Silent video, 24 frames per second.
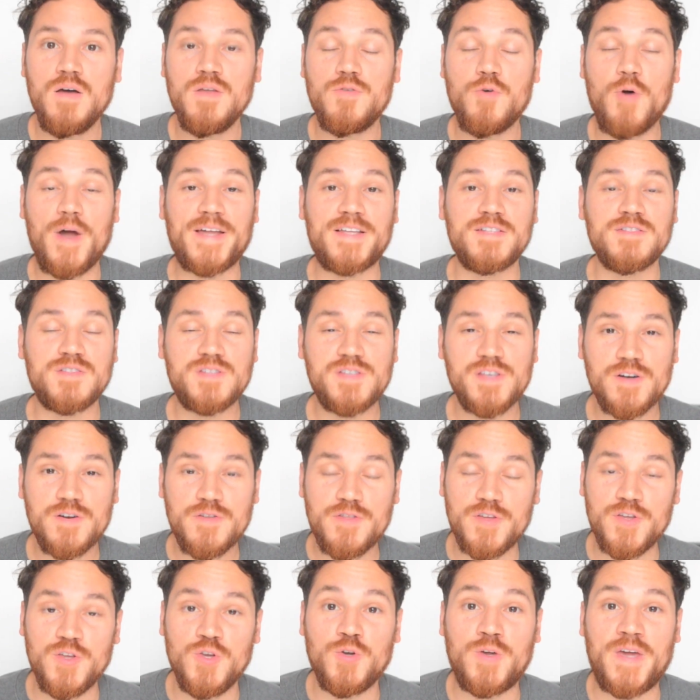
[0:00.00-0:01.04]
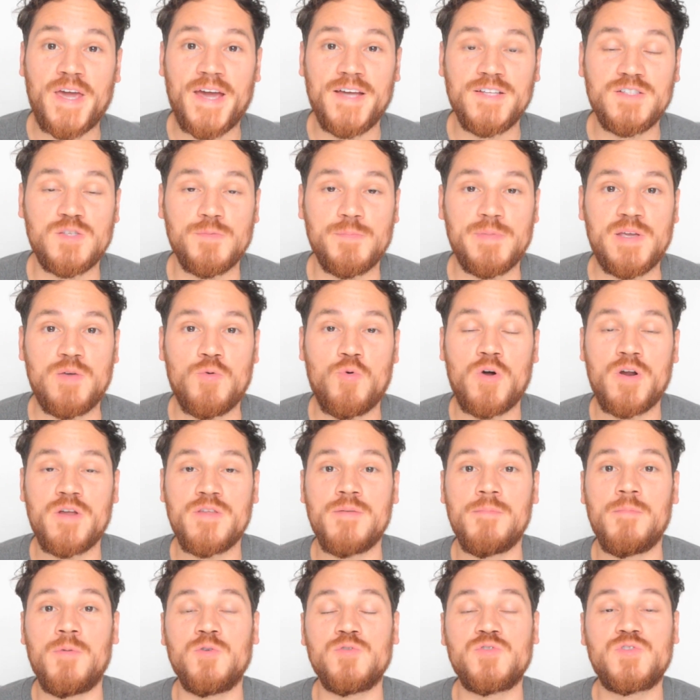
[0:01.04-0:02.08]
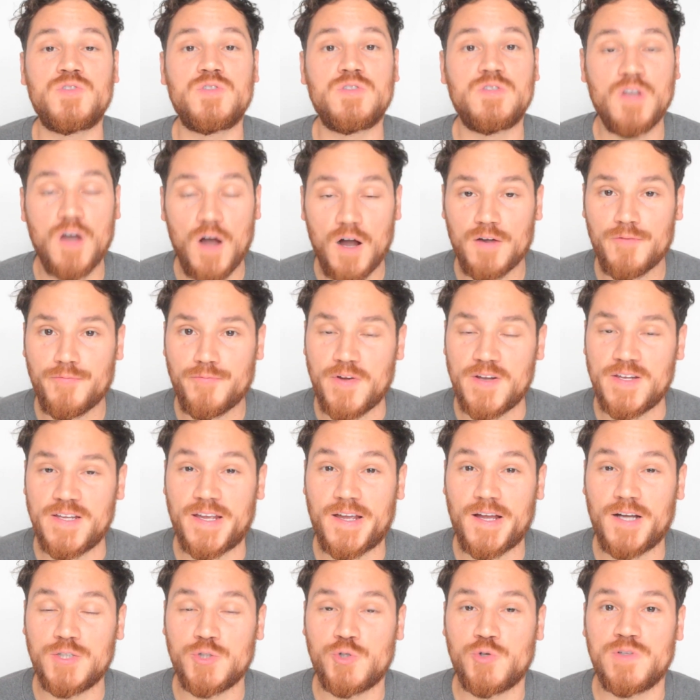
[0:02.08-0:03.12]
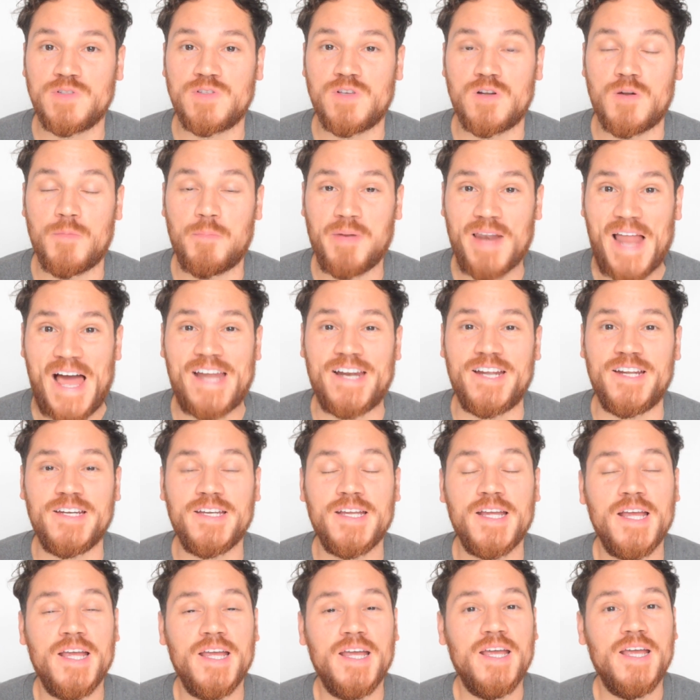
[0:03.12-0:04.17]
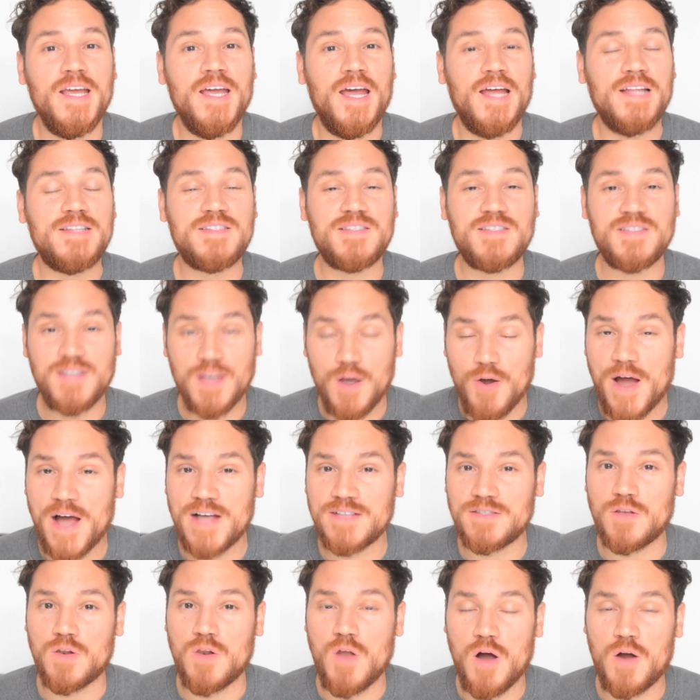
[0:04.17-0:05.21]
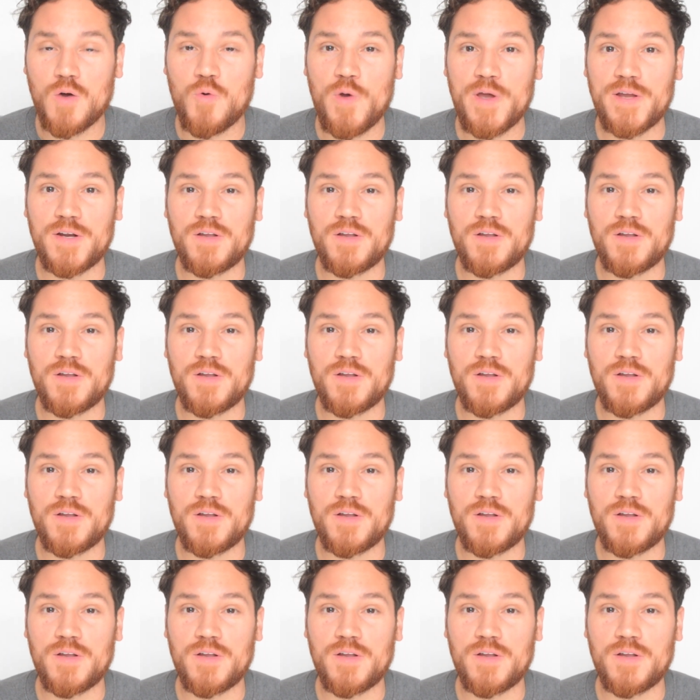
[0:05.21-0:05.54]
Though I consider the UK to be one of the most dog-friendly countries on the planet, it still has a long way to